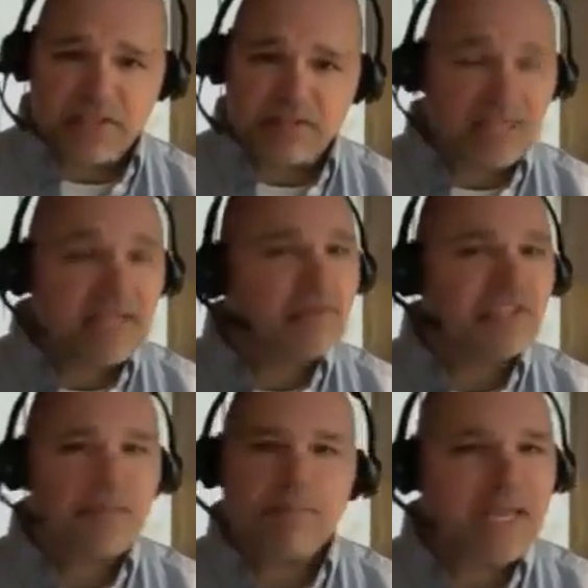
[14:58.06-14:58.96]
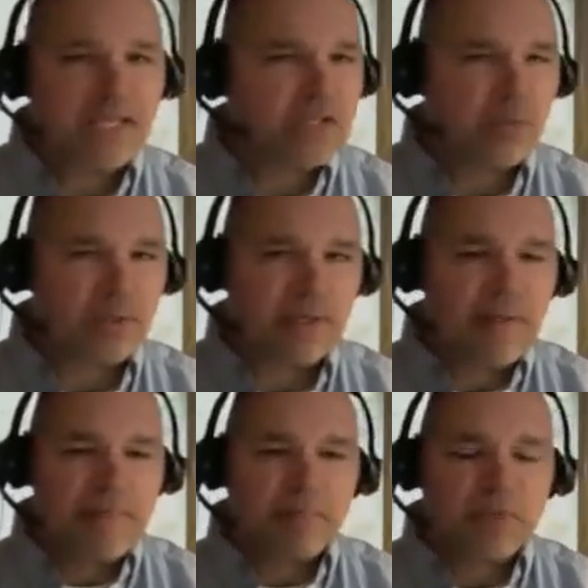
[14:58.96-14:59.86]
I never said mandatory
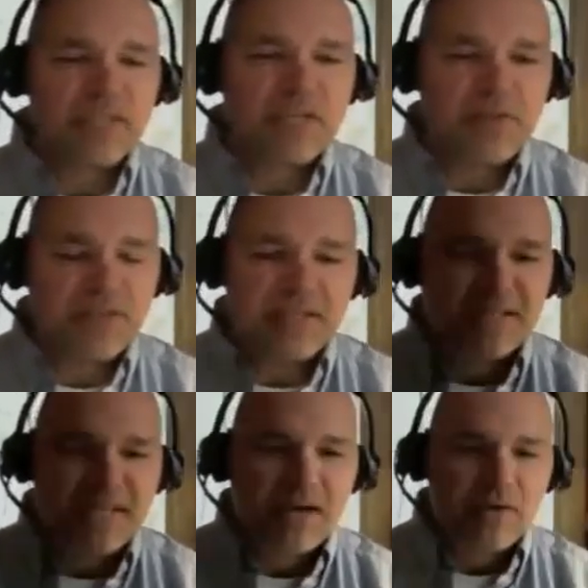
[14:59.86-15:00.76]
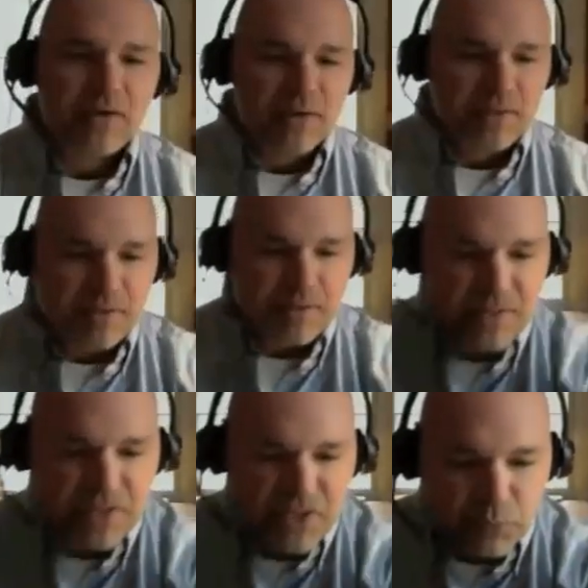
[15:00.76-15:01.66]
because I don't think that's how
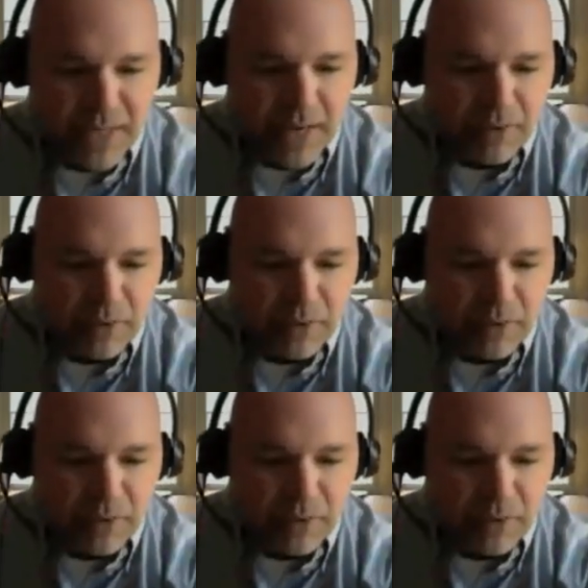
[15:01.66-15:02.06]
this reality